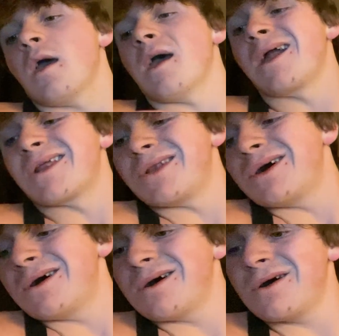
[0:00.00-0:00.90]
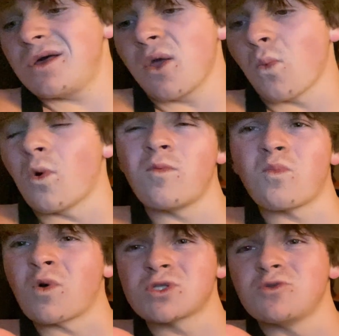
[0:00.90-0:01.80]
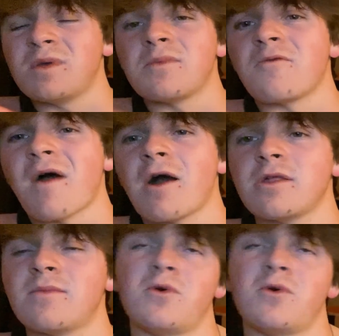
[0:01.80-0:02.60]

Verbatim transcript: and uh what what do people value